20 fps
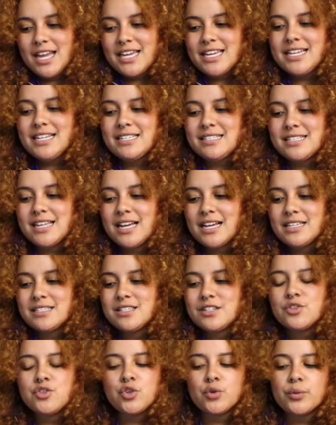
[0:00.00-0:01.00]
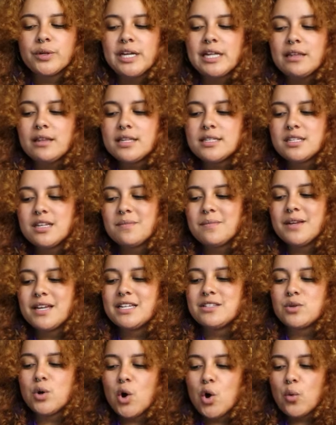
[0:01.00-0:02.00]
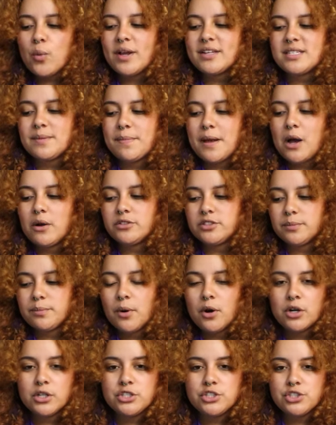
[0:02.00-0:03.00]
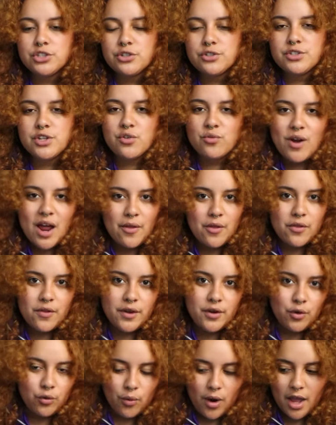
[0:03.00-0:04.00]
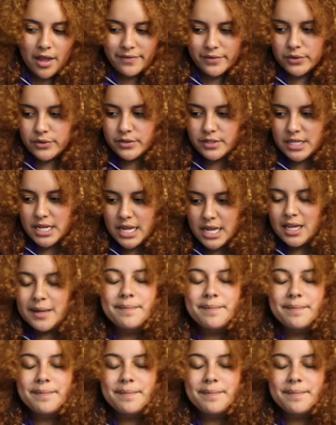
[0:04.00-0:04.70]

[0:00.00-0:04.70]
he says, "Surrealism is always about departures rather than arrivals.